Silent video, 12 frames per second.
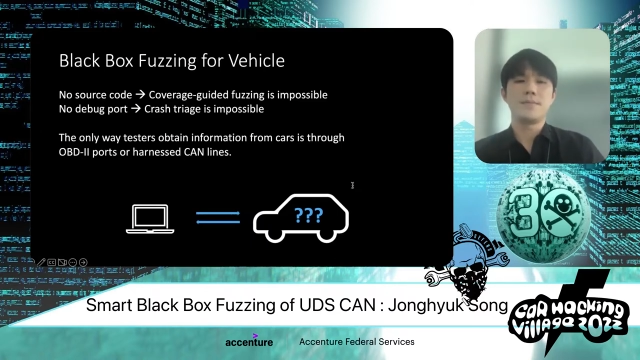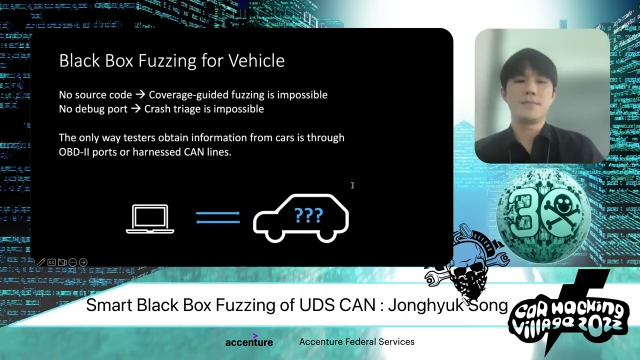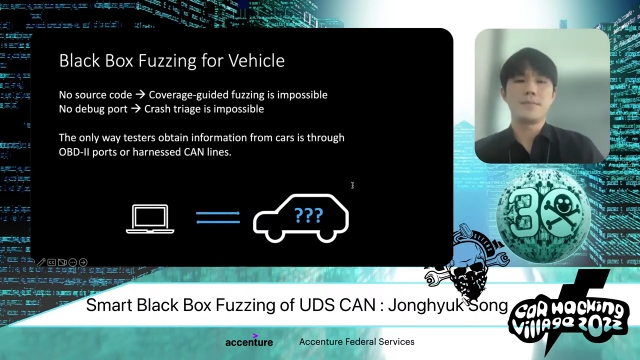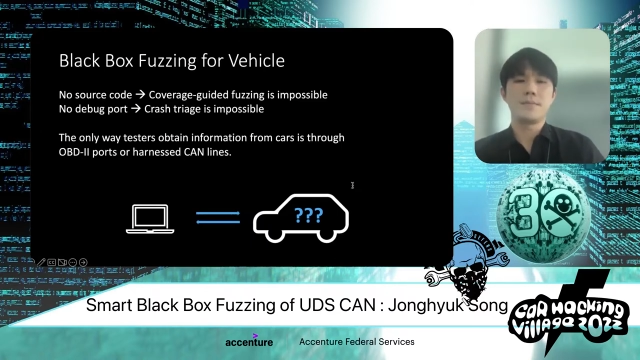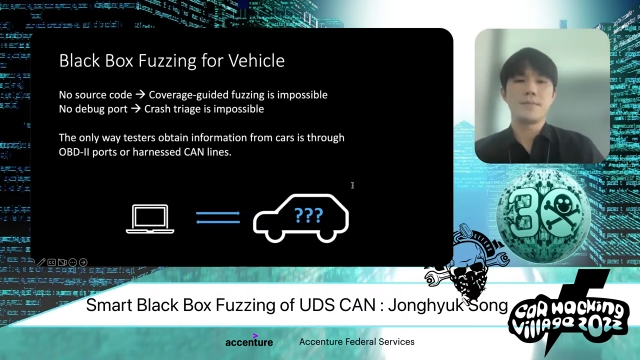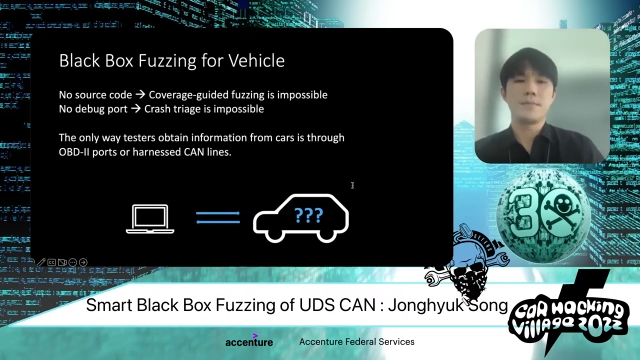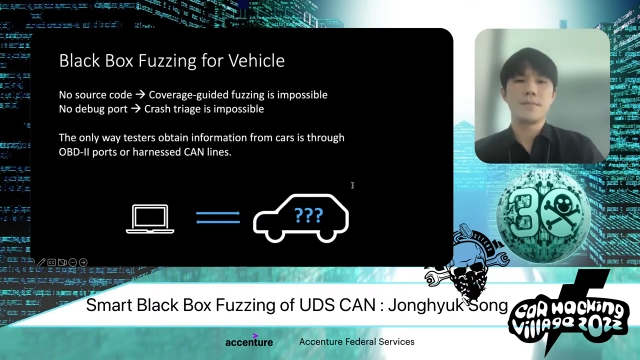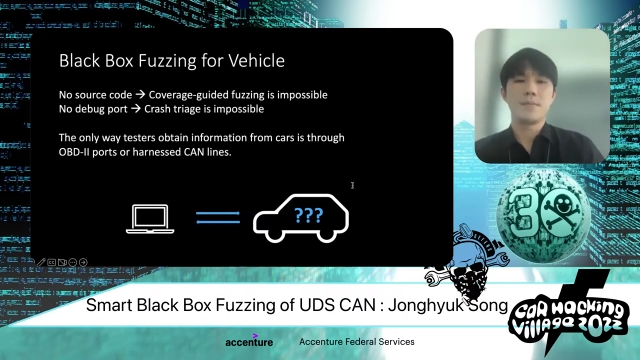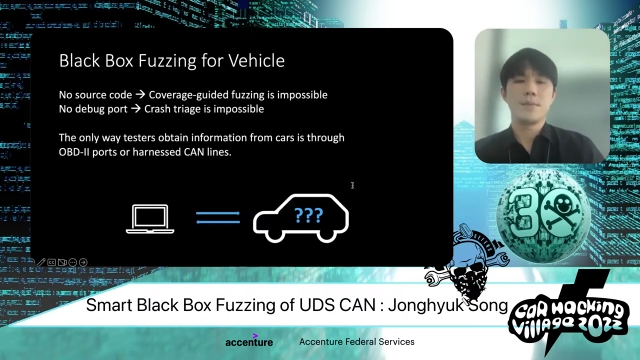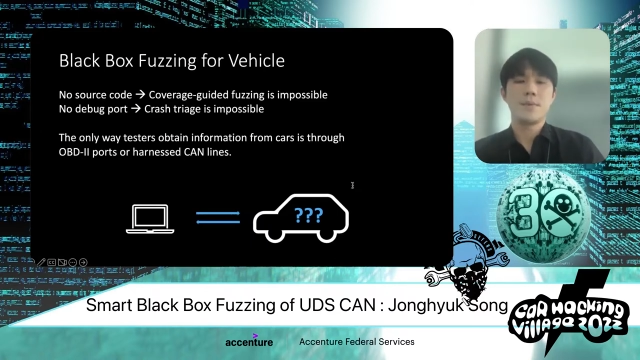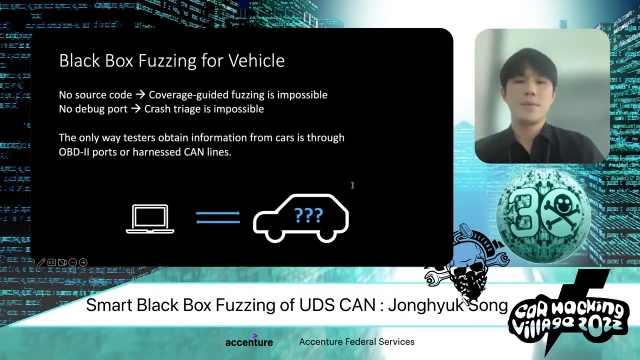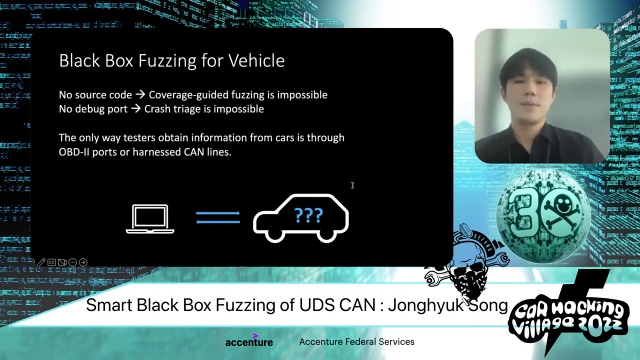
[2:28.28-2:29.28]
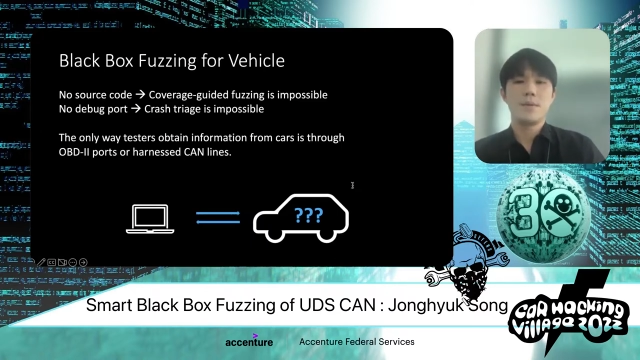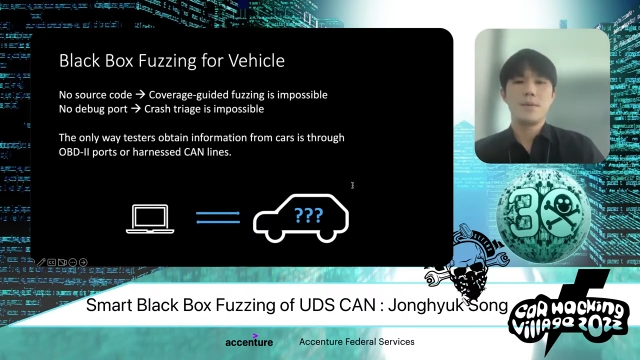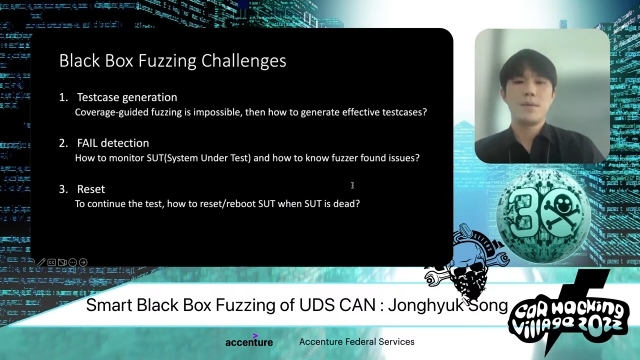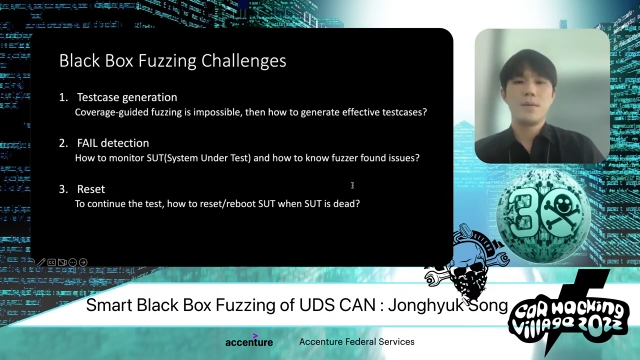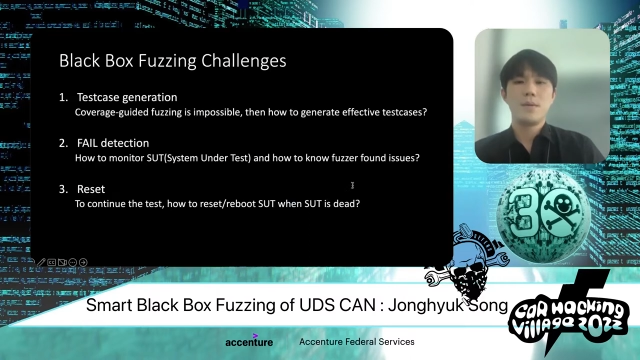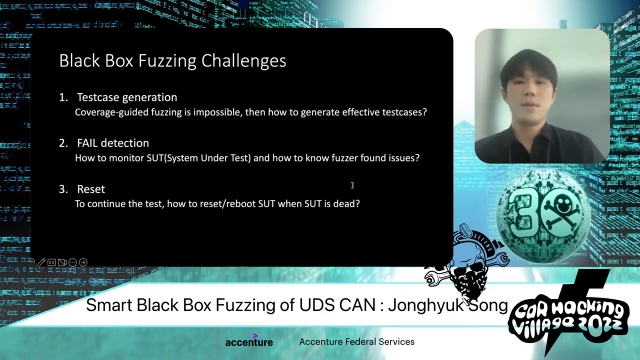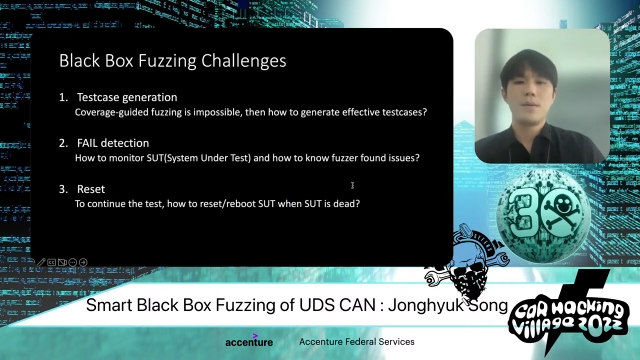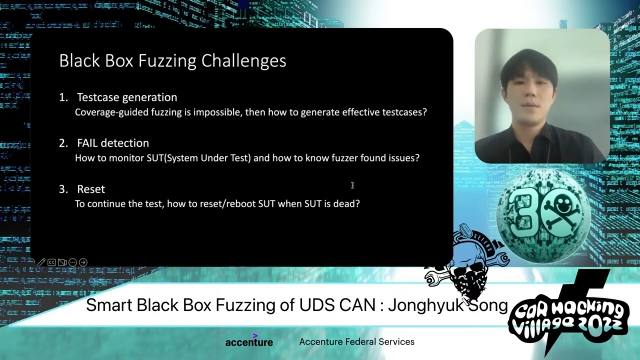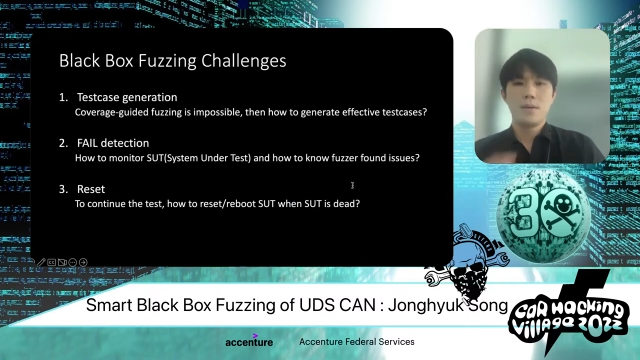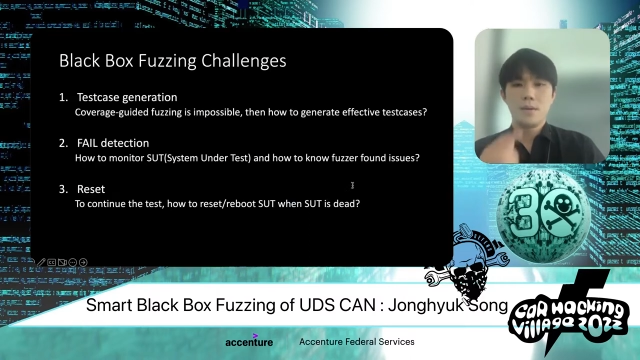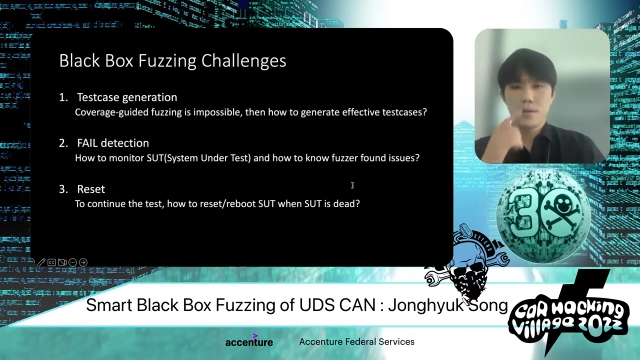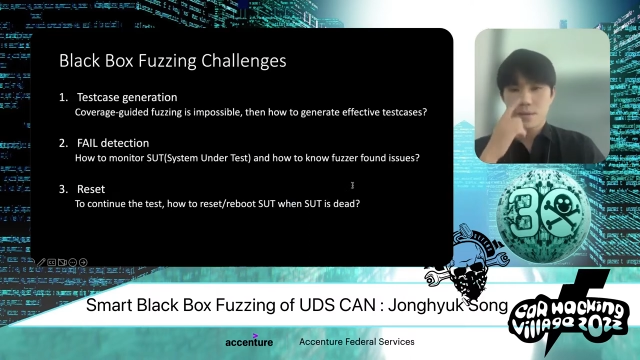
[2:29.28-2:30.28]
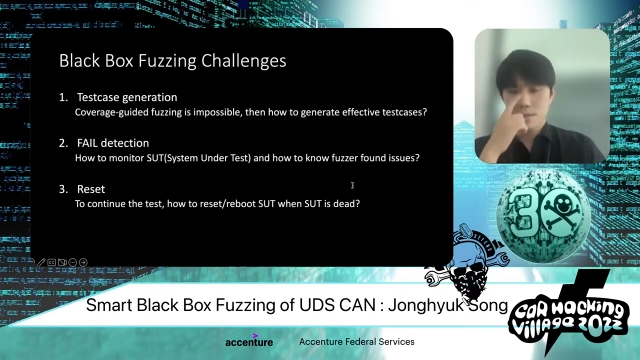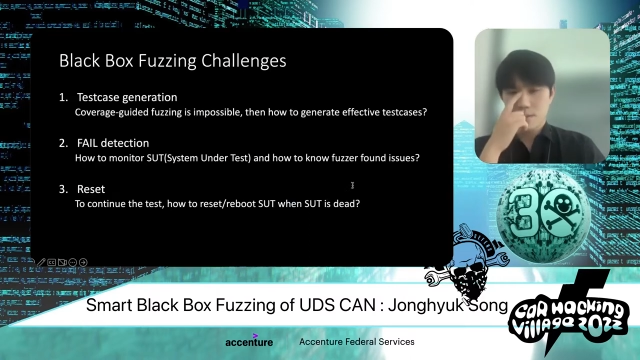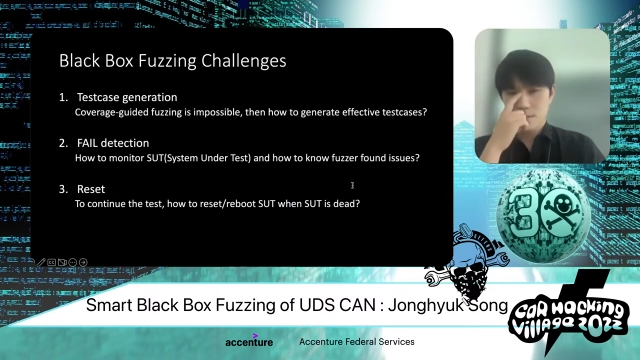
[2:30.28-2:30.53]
No one is speaking in this clip.